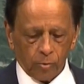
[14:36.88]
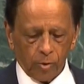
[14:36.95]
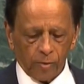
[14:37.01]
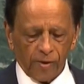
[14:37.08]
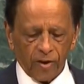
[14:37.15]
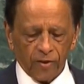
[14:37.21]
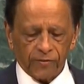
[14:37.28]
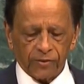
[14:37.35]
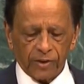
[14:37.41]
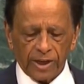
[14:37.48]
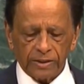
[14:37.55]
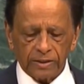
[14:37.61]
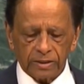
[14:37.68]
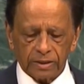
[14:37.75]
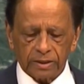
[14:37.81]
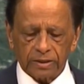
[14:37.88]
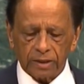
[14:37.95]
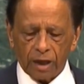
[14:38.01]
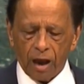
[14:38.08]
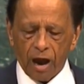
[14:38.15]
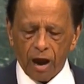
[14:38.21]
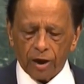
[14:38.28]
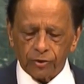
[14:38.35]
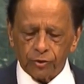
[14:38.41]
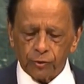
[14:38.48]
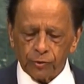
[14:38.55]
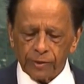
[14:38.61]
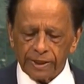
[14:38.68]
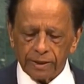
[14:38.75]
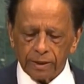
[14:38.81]
Some of our friends
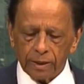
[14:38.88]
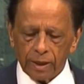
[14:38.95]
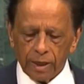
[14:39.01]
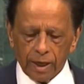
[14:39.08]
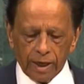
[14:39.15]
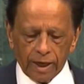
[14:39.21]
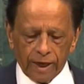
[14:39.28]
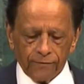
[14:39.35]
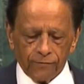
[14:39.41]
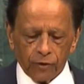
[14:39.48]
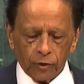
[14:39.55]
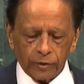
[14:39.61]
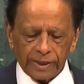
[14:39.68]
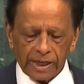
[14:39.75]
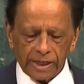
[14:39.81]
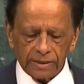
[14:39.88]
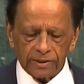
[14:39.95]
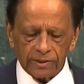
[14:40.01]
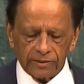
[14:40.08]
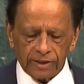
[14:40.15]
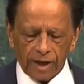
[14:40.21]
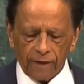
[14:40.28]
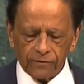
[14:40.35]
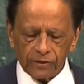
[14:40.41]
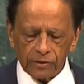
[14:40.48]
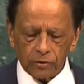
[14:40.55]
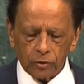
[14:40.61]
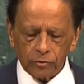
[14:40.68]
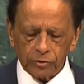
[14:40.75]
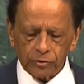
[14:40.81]
are arguing a vote against the
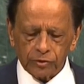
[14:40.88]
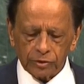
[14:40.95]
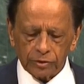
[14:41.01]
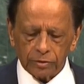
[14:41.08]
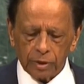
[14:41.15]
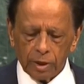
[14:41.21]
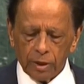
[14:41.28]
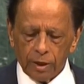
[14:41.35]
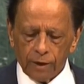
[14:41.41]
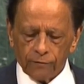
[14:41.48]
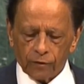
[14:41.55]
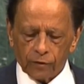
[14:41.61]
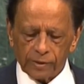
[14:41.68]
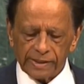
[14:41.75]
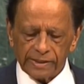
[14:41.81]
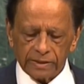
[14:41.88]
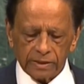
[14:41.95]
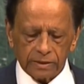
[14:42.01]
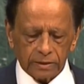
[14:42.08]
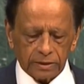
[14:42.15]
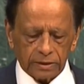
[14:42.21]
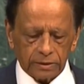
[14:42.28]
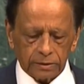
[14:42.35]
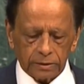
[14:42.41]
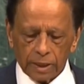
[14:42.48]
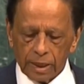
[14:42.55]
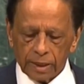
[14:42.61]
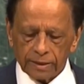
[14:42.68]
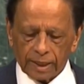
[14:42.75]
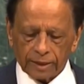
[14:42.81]
draft resolution for
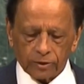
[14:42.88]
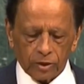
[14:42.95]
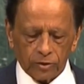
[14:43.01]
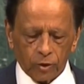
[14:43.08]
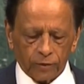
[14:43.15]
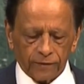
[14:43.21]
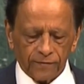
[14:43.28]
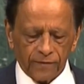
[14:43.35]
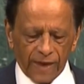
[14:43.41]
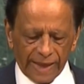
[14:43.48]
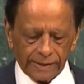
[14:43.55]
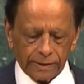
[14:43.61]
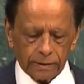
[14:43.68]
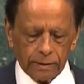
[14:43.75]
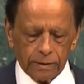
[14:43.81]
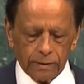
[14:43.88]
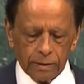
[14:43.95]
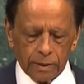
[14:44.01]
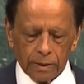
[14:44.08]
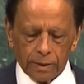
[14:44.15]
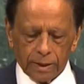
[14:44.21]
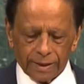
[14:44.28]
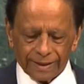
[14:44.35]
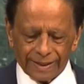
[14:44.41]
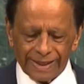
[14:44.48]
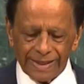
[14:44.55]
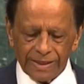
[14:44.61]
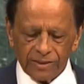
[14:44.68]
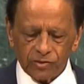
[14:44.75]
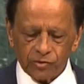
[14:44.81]
reasons that are not valid.
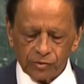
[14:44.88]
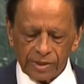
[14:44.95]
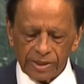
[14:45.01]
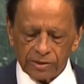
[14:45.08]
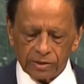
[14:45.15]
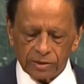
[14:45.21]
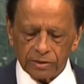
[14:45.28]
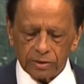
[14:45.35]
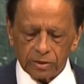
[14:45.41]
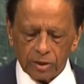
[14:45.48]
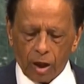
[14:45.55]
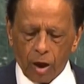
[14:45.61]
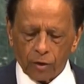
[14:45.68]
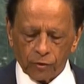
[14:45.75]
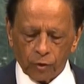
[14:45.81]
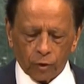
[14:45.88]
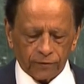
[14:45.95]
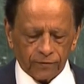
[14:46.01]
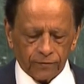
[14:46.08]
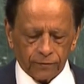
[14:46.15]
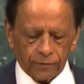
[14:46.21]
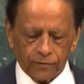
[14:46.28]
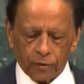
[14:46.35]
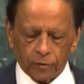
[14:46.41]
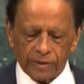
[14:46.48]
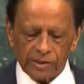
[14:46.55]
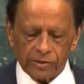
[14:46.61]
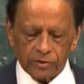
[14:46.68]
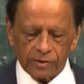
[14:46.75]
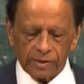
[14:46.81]
These reasons are not
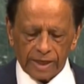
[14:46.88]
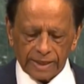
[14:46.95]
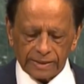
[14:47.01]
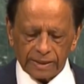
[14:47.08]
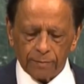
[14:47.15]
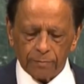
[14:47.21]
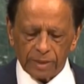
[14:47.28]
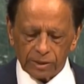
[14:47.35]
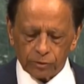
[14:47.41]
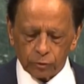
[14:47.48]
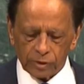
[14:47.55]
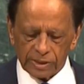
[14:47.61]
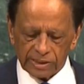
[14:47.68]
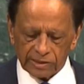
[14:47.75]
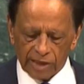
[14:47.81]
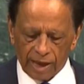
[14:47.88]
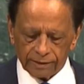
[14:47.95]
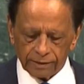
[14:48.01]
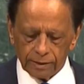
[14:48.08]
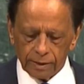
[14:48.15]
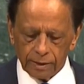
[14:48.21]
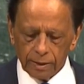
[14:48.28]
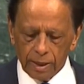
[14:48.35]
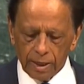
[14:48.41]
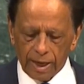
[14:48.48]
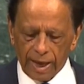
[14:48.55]
for the General Assembly to decide,